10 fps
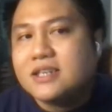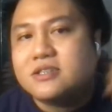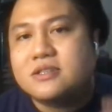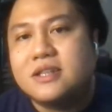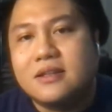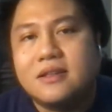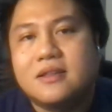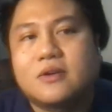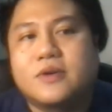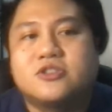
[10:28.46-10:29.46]
I guess
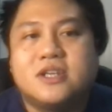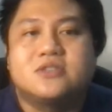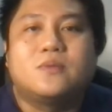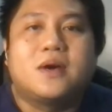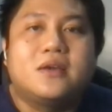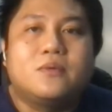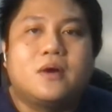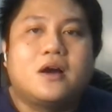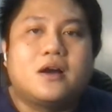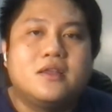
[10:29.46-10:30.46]
the question is
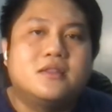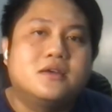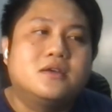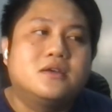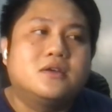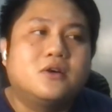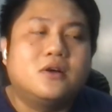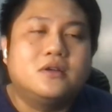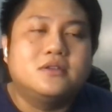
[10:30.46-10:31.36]
why are the